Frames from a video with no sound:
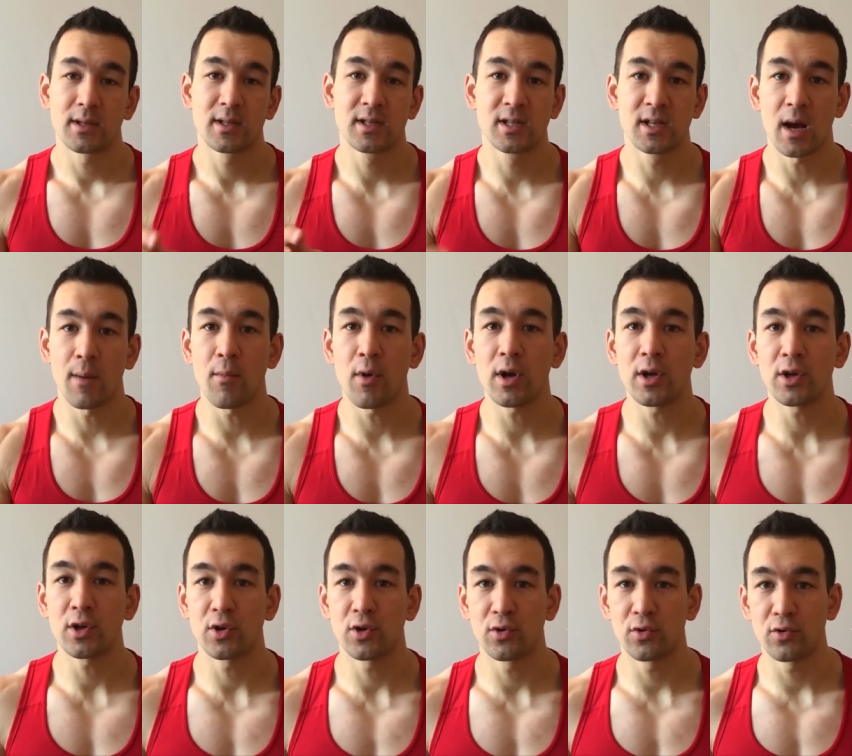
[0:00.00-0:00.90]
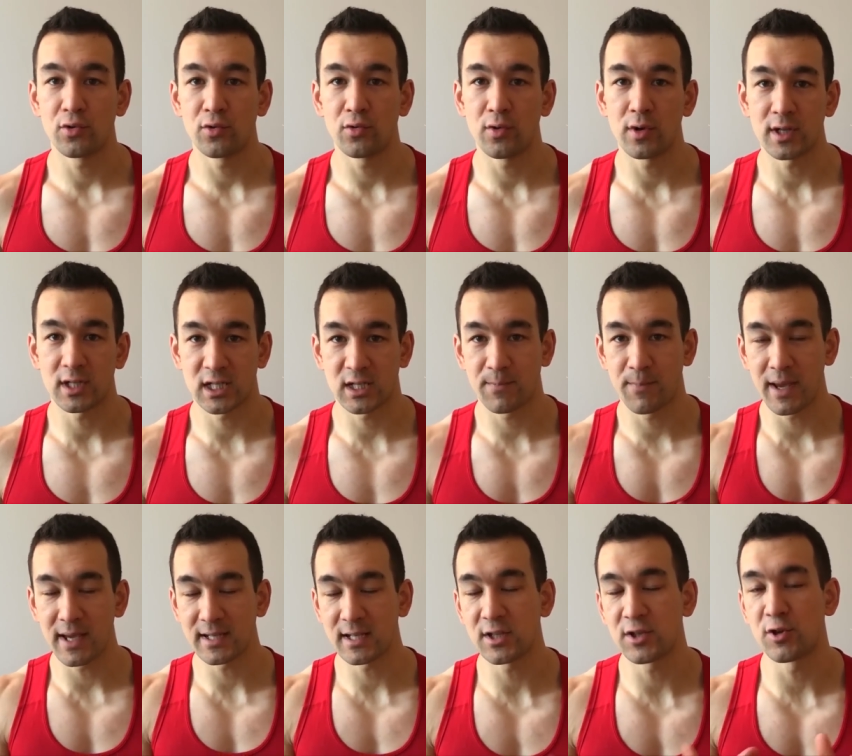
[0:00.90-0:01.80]
someone who
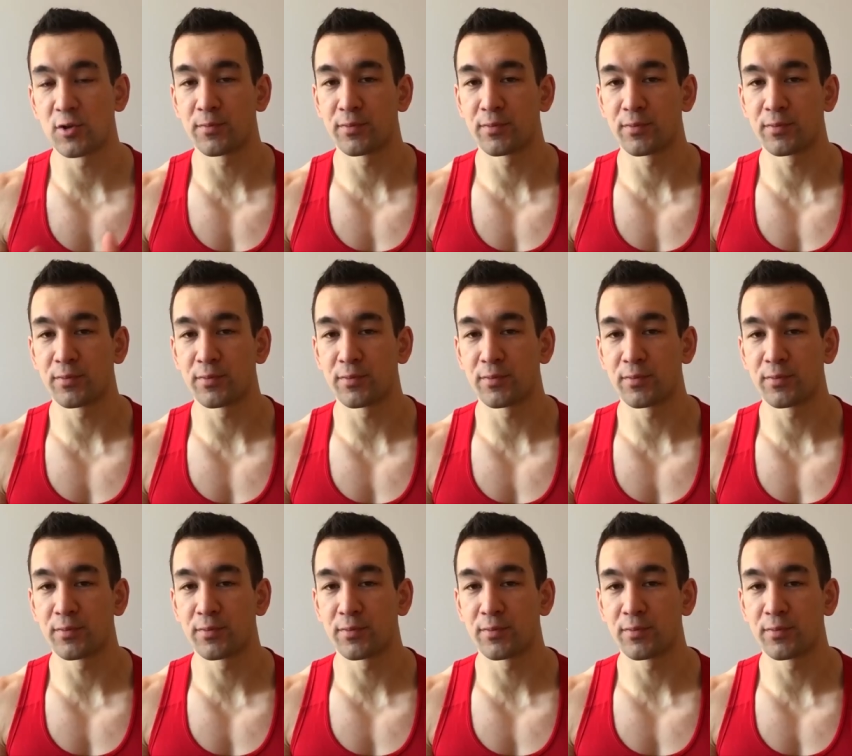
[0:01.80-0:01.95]
spaces